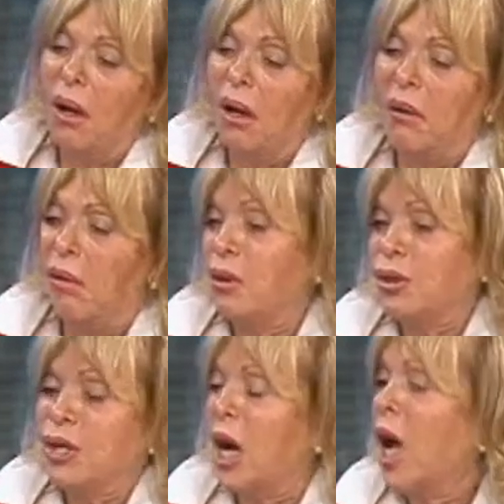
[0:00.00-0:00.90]
uh, or
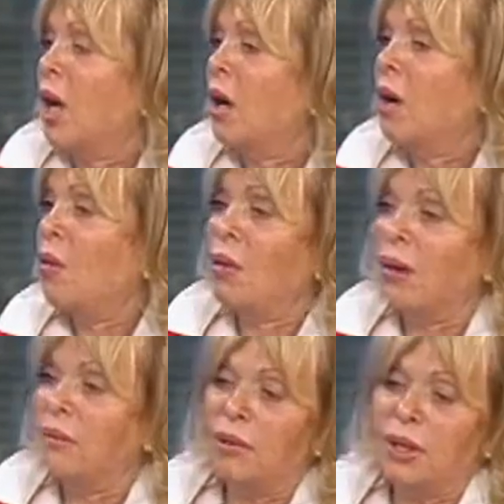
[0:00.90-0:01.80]
Chicago,
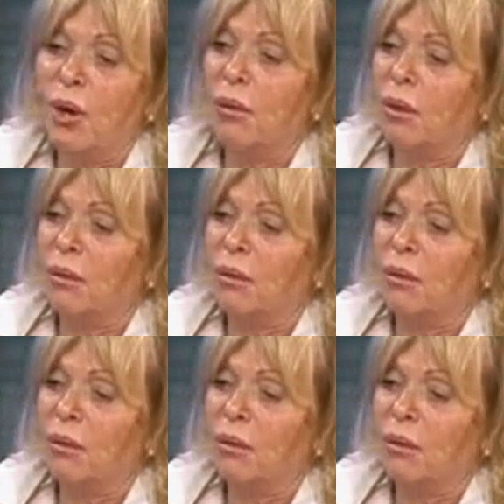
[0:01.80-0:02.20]
or you know,